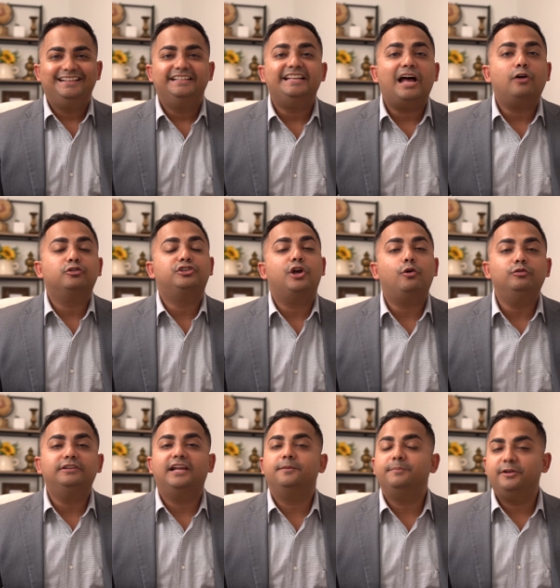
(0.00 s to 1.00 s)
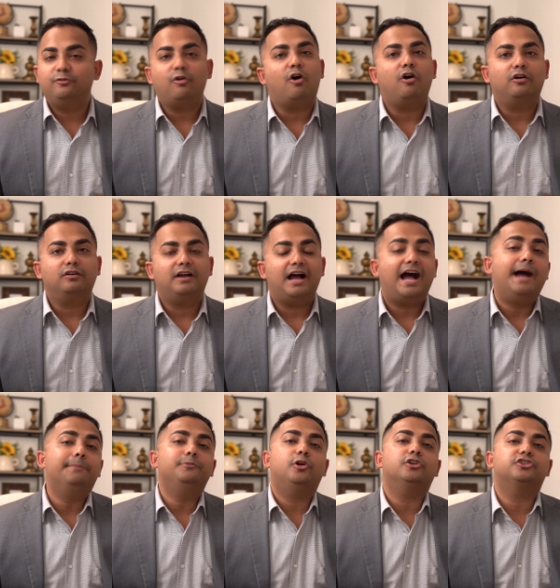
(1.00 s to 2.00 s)
Now, don't get me wrong,
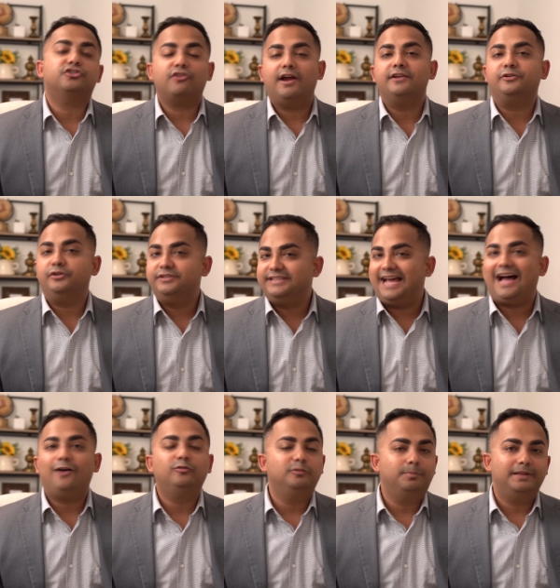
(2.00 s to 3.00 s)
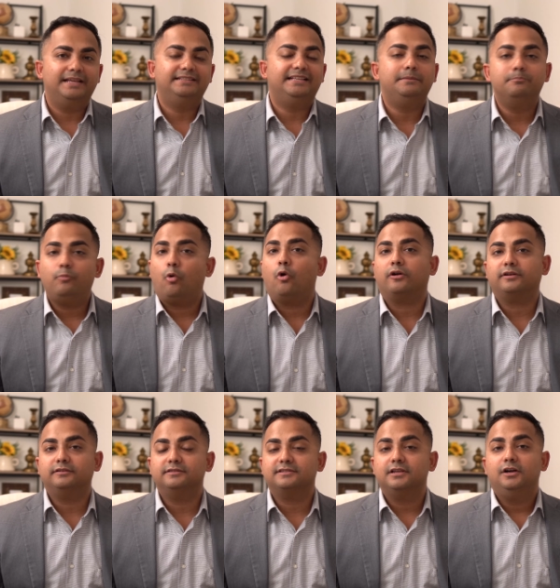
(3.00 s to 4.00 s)
I'm not trying to downplay the
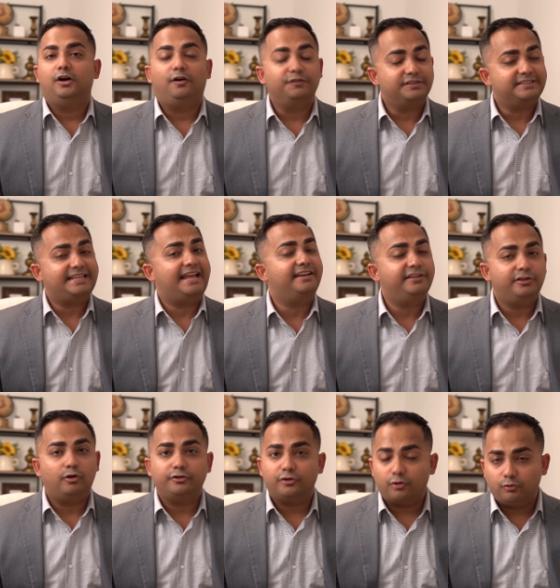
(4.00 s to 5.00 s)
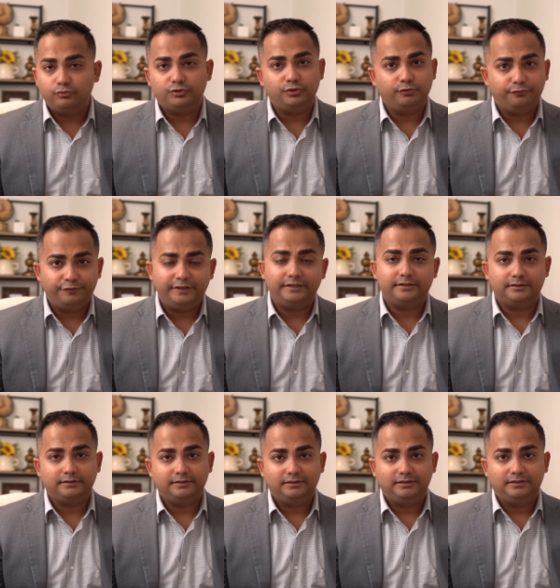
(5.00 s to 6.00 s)
importance of standing on your own 2 feet.
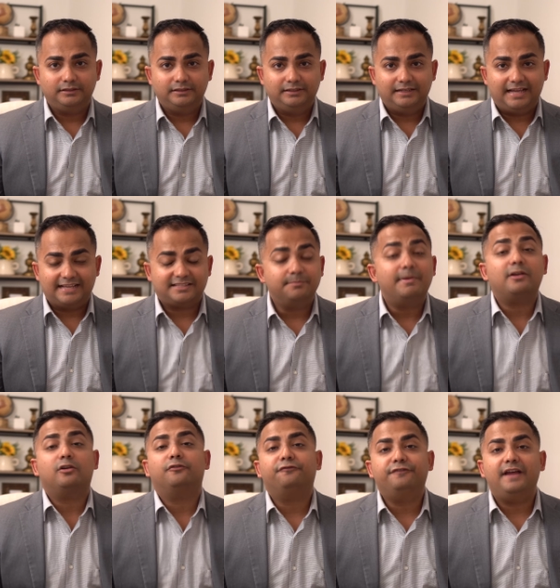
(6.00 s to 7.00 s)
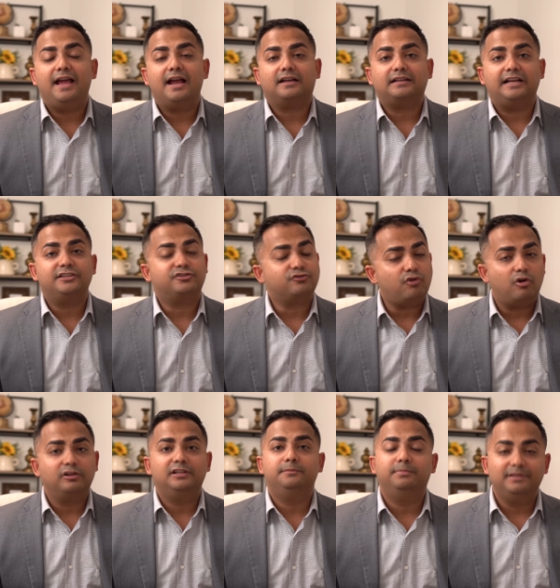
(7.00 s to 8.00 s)
As a matter of fact, I
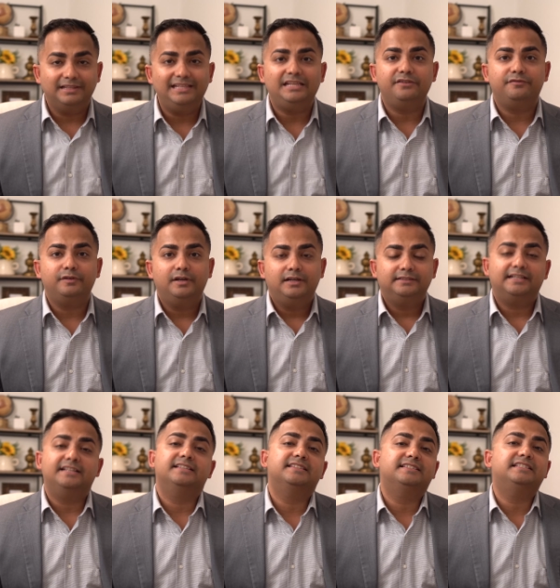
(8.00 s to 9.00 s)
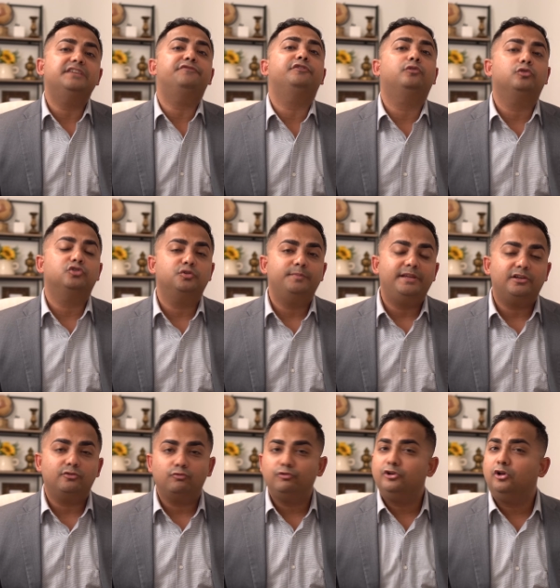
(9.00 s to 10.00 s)
strongly believe that it's difficult to make
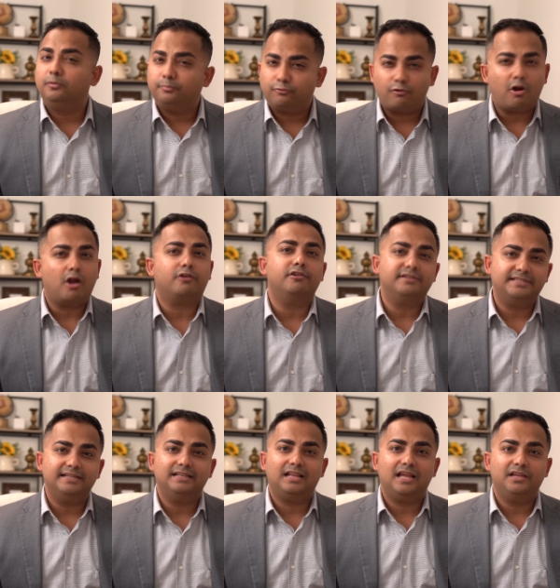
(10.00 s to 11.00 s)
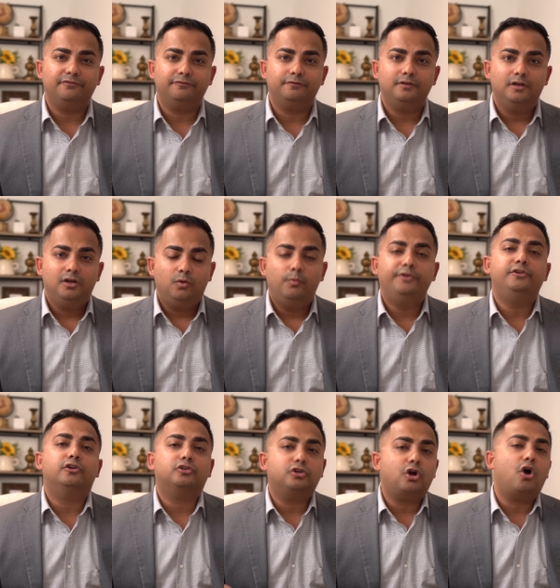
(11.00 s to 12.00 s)
real progress in life when
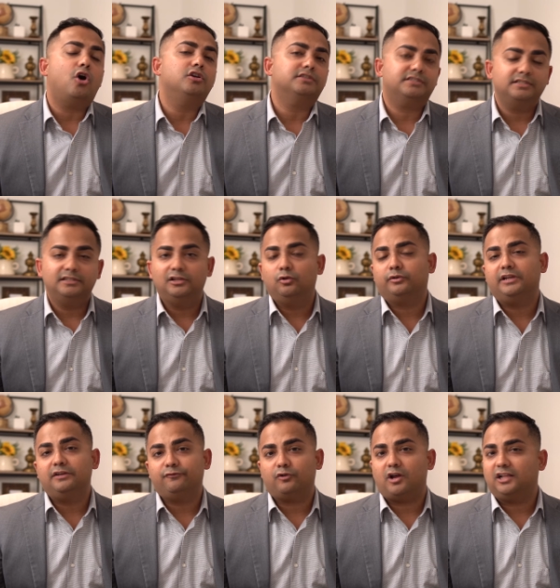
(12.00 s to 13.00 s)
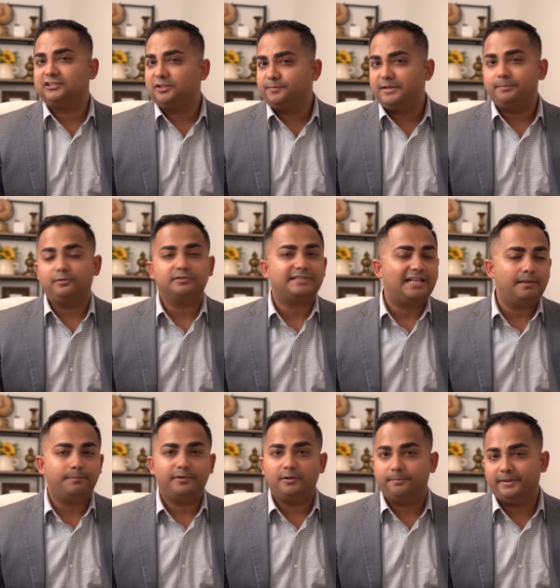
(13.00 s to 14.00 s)
you're constantly looking for other people's
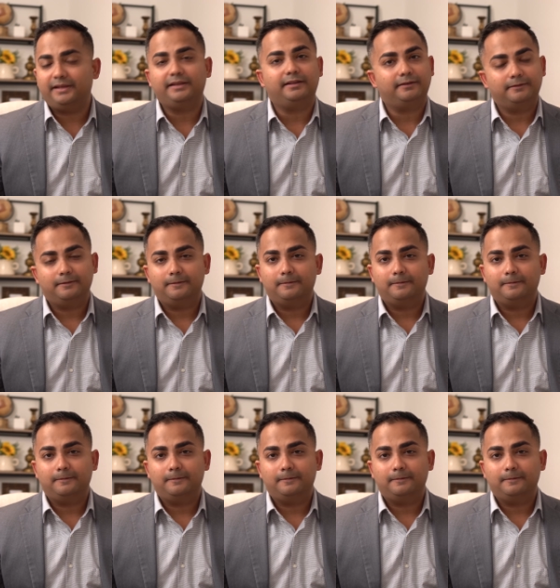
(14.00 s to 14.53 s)
help and opinion.